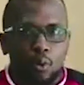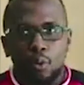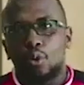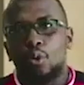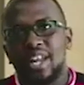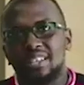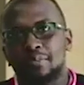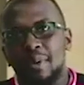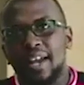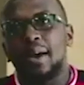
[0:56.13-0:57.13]
does
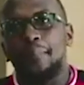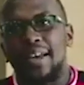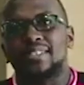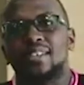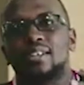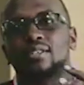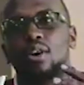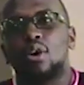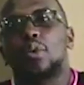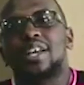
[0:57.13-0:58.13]
megapixels
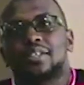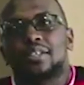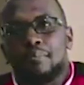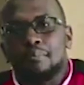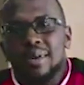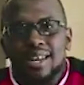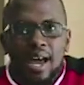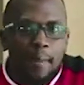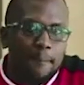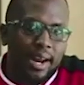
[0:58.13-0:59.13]
always mean a
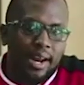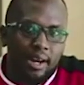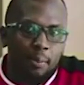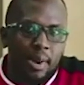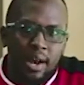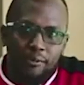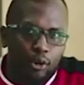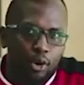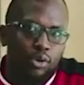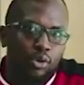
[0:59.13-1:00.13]
better, a better
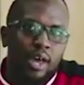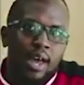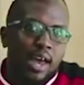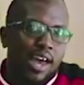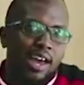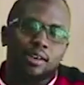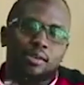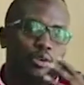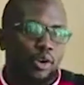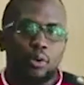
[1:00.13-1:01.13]
photo? And, you
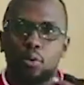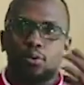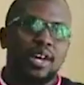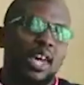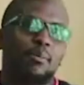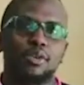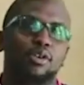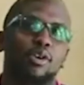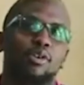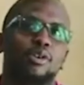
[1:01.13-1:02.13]
know, we came to the
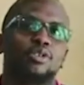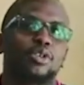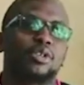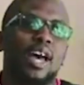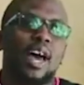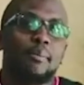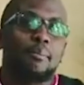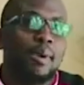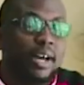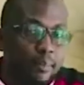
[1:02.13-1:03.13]
conclusion that
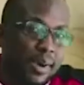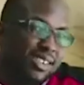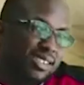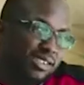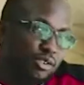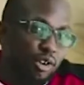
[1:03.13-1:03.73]
megapixels don't